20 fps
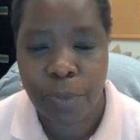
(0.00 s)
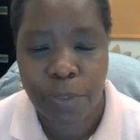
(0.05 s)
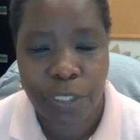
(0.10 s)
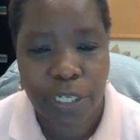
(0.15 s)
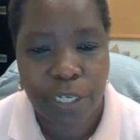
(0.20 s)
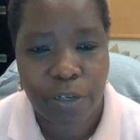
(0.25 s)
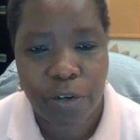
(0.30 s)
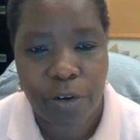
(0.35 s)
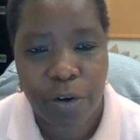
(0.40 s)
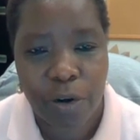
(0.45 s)

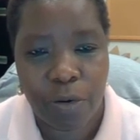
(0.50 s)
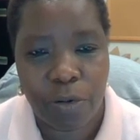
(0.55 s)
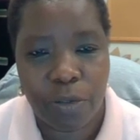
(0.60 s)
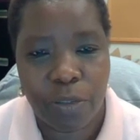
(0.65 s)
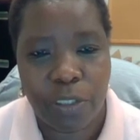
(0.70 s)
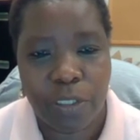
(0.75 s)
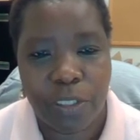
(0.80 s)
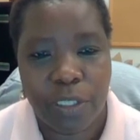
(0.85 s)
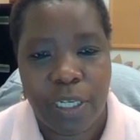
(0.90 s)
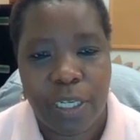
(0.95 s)
put
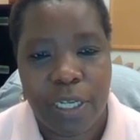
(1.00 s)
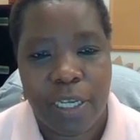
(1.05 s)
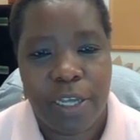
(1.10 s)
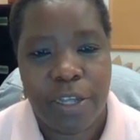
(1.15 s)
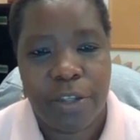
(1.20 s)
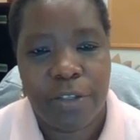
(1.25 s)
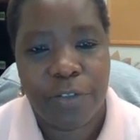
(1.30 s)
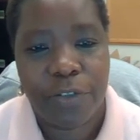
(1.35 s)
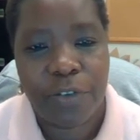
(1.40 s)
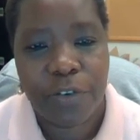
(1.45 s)
across
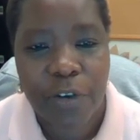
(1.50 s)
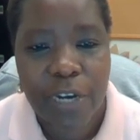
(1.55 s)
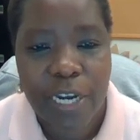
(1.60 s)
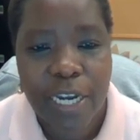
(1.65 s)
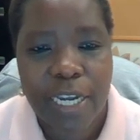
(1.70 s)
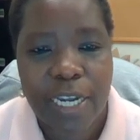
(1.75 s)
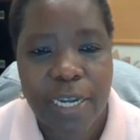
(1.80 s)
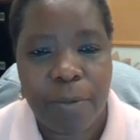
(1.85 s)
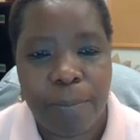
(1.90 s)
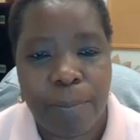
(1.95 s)

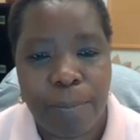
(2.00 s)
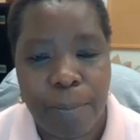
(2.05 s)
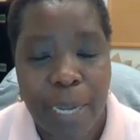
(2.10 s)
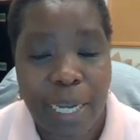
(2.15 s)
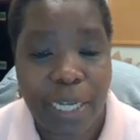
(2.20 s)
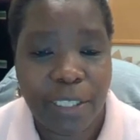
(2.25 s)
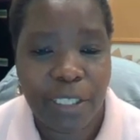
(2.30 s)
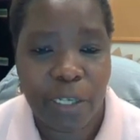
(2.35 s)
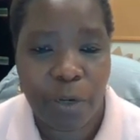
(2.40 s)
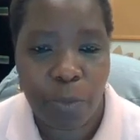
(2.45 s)
3
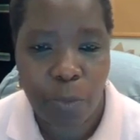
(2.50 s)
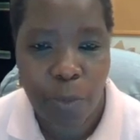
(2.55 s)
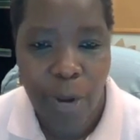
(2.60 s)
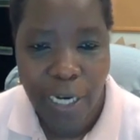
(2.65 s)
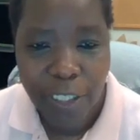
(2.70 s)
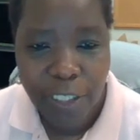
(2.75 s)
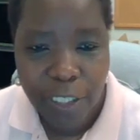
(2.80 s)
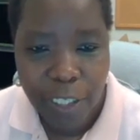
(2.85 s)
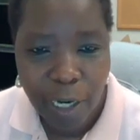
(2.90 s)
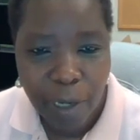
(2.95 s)
major
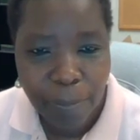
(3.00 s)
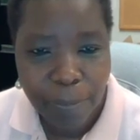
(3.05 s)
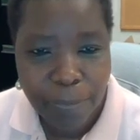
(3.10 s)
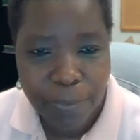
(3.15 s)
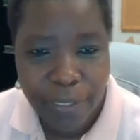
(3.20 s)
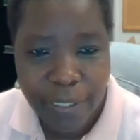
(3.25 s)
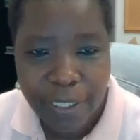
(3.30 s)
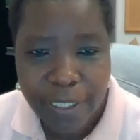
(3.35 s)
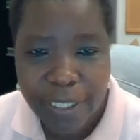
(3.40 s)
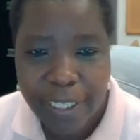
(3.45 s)

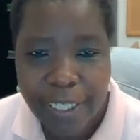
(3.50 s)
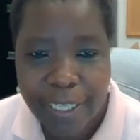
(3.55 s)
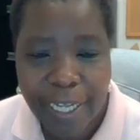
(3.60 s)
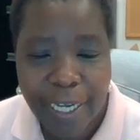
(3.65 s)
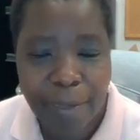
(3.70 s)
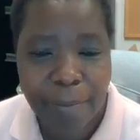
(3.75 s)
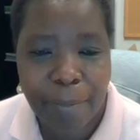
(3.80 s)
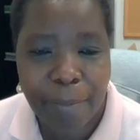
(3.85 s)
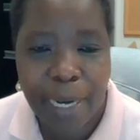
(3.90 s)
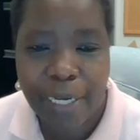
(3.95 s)
workshops
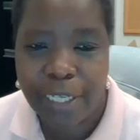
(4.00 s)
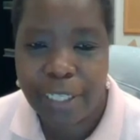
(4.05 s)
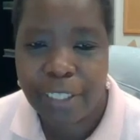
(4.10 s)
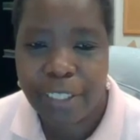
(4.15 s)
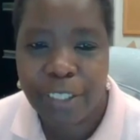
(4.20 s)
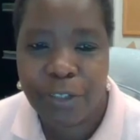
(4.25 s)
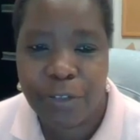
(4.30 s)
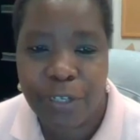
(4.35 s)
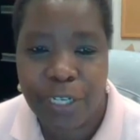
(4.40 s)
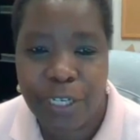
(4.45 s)
that
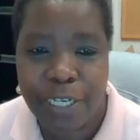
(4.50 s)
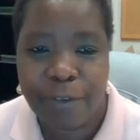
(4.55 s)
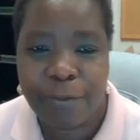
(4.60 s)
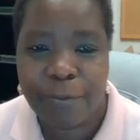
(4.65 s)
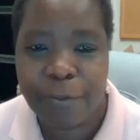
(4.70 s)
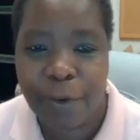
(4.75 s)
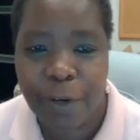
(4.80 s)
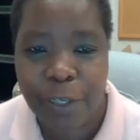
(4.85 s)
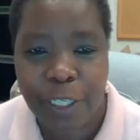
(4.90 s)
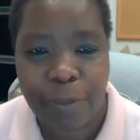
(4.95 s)
managed to reach
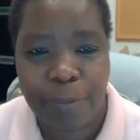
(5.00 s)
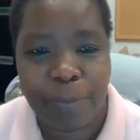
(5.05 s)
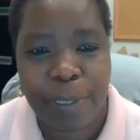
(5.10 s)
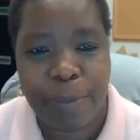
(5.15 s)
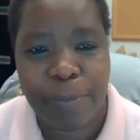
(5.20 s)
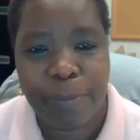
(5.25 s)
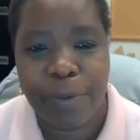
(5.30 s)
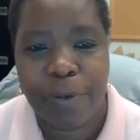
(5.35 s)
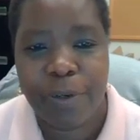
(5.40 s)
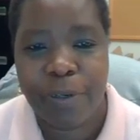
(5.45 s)
40
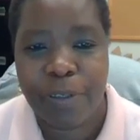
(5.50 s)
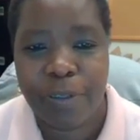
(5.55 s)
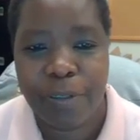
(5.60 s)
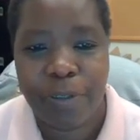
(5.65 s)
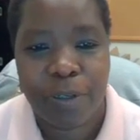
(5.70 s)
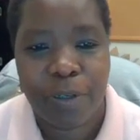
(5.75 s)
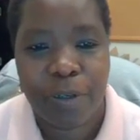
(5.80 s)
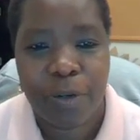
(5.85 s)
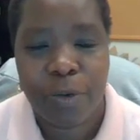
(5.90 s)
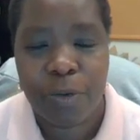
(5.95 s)
people
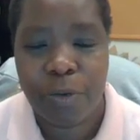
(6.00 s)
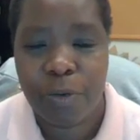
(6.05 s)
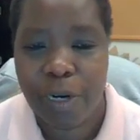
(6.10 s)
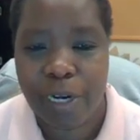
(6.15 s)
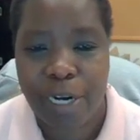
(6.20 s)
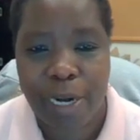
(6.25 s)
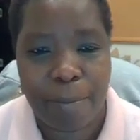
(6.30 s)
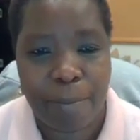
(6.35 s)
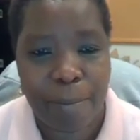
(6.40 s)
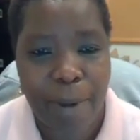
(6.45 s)

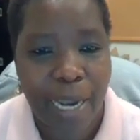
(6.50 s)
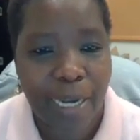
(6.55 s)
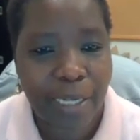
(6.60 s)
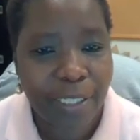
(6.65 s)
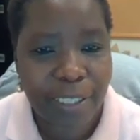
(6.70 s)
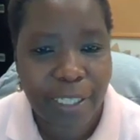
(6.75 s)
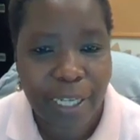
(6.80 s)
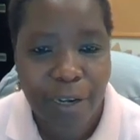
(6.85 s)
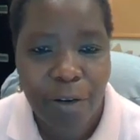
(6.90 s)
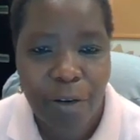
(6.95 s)
who are
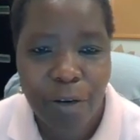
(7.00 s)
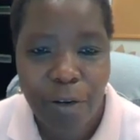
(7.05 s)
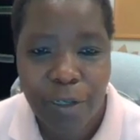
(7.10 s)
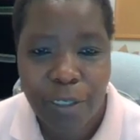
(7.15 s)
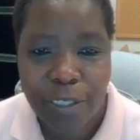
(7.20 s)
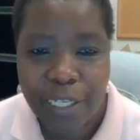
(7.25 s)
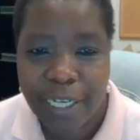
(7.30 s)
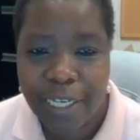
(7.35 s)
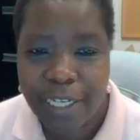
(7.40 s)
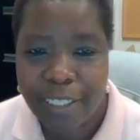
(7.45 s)
among
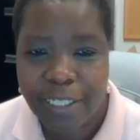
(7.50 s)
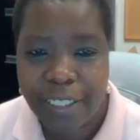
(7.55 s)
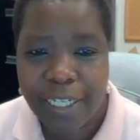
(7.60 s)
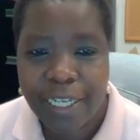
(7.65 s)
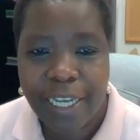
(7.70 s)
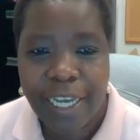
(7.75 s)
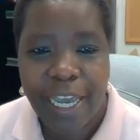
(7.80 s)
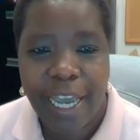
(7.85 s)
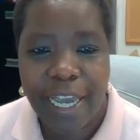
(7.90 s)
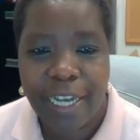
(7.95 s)
stakeholders
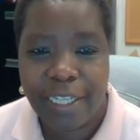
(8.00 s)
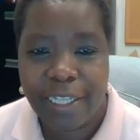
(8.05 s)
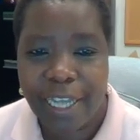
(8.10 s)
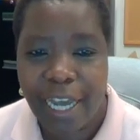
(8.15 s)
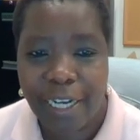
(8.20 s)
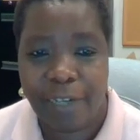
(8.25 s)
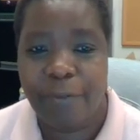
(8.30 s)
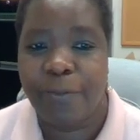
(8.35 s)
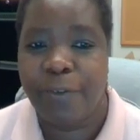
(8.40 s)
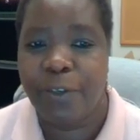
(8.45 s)
and
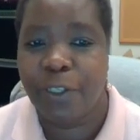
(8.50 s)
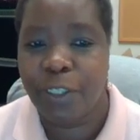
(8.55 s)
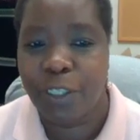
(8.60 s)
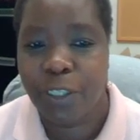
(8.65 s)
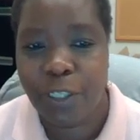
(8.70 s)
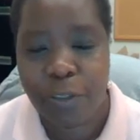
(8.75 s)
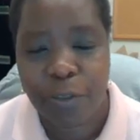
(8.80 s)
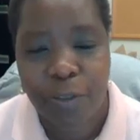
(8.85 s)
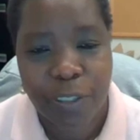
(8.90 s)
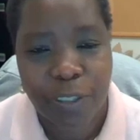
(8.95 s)
34
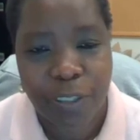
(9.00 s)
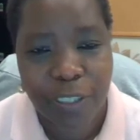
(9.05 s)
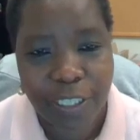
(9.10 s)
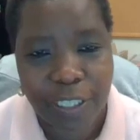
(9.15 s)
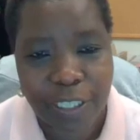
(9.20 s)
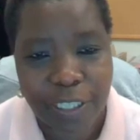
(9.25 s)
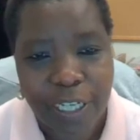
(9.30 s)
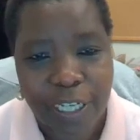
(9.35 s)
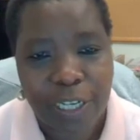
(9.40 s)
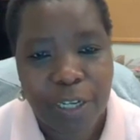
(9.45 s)

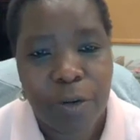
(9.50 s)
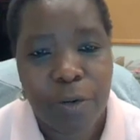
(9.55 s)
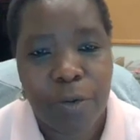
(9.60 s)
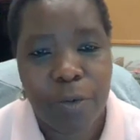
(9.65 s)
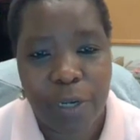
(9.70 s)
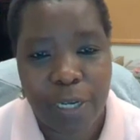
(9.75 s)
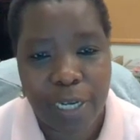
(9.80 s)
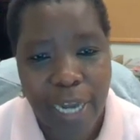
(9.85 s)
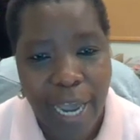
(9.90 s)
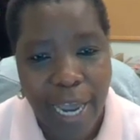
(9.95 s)
students
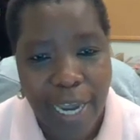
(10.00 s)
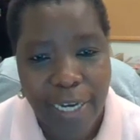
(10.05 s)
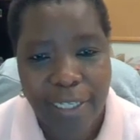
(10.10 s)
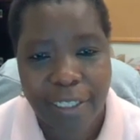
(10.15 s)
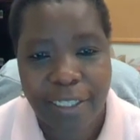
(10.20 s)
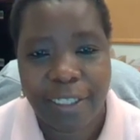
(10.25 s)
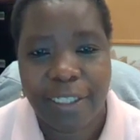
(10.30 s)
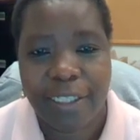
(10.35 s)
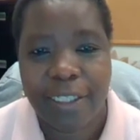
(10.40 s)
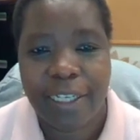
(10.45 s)
who
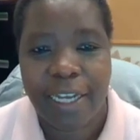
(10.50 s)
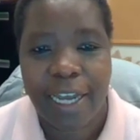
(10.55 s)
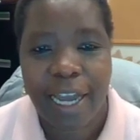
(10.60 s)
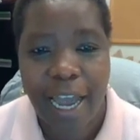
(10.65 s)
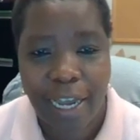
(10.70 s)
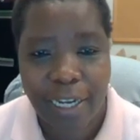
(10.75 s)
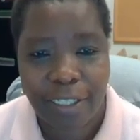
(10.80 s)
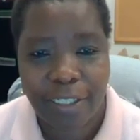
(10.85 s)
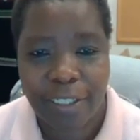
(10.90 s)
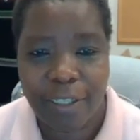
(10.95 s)
learned
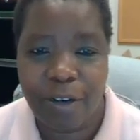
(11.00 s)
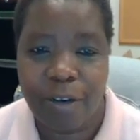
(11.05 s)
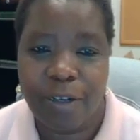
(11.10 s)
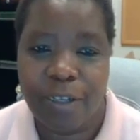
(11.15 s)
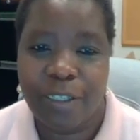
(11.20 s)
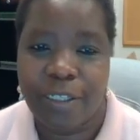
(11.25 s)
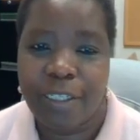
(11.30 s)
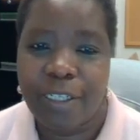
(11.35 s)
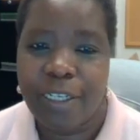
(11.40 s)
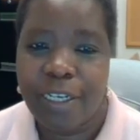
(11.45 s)

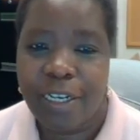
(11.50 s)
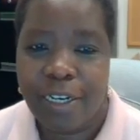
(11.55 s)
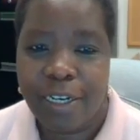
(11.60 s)
hands-on